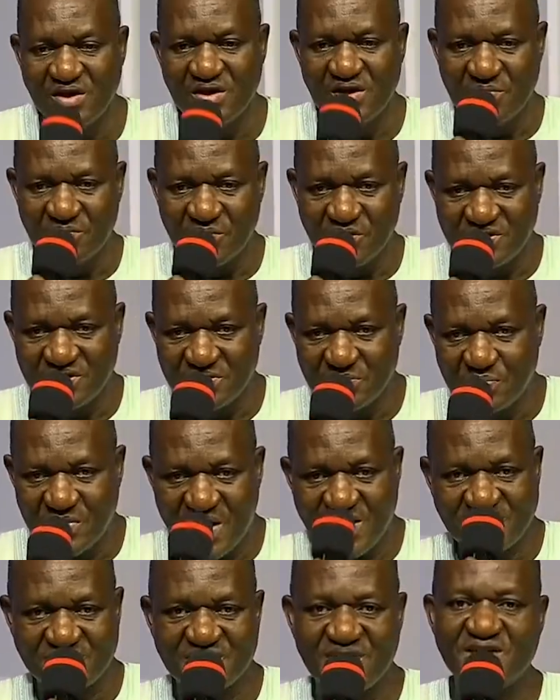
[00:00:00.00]
But the
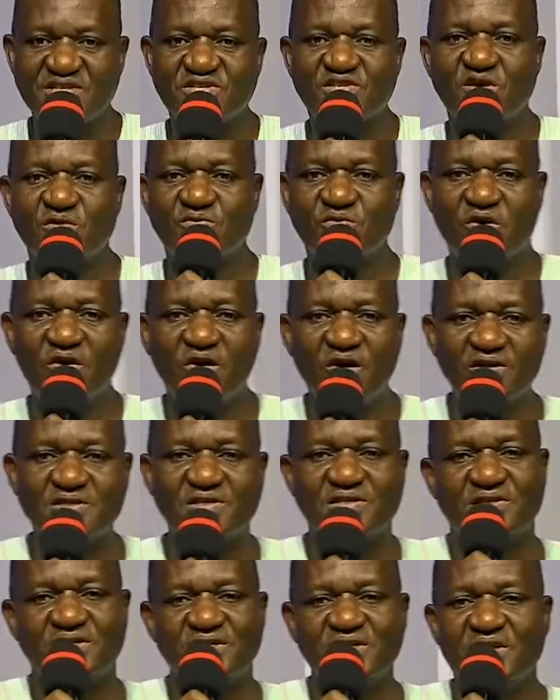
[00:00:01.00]
presence of God,
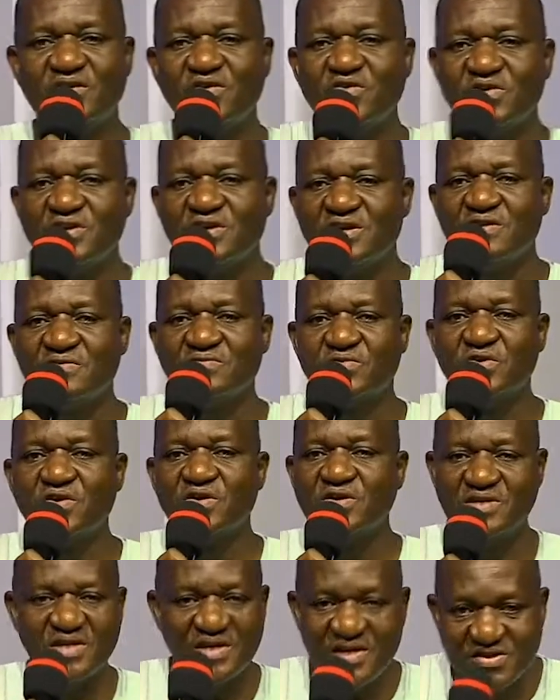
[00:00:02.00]
the glory of
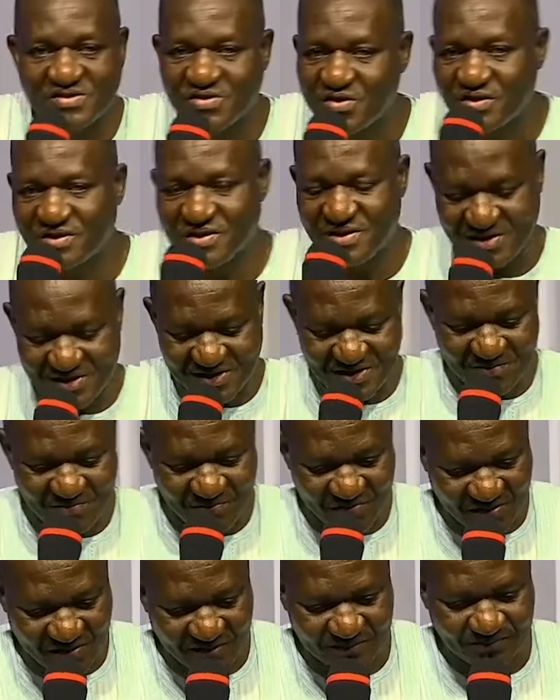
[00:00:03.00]
God, is not the same thing.